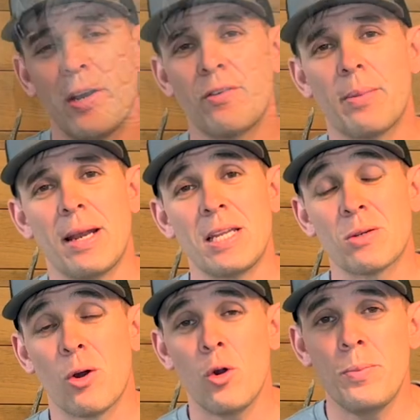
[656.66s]
right, everybody.
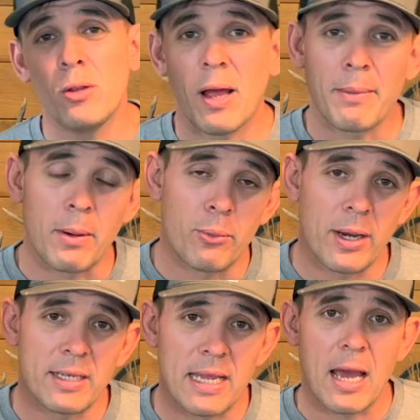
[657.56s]
So I hope you like my
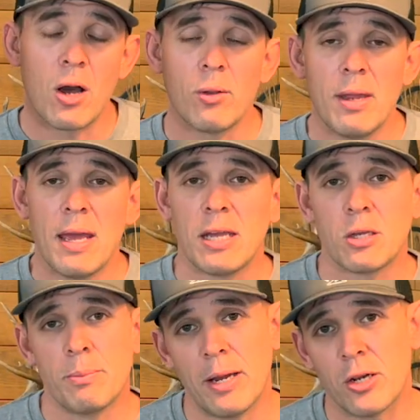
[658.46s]
breakdown and
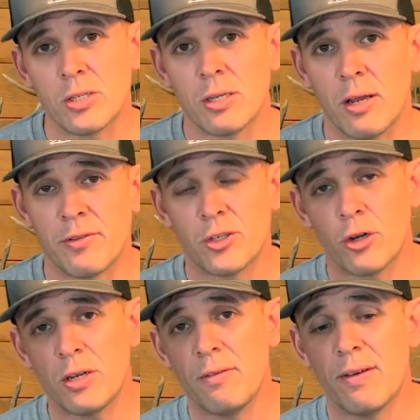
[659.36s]
comparison of the
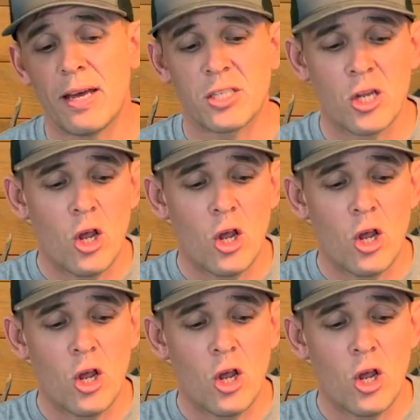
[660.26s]
turkey vest